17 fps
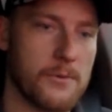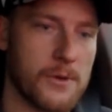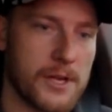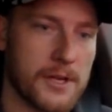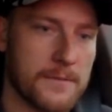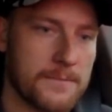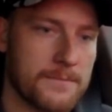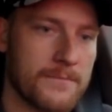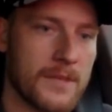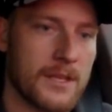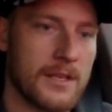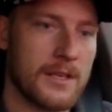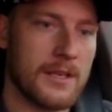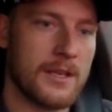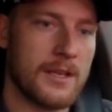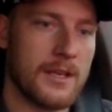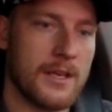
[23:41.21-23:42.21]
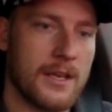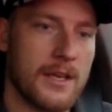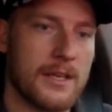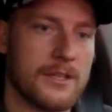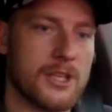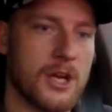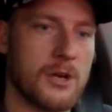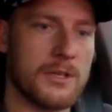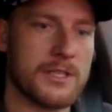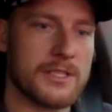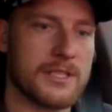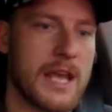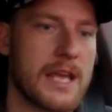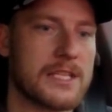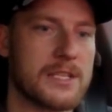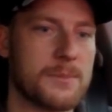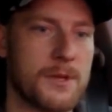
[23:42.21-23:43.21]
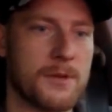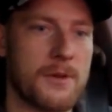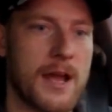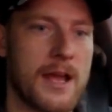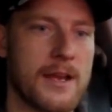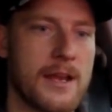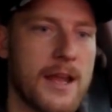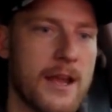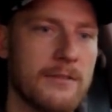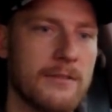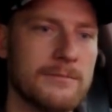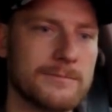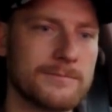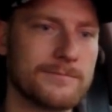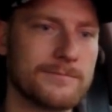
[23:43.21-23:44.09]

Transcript: way. And Tony's texting me right now.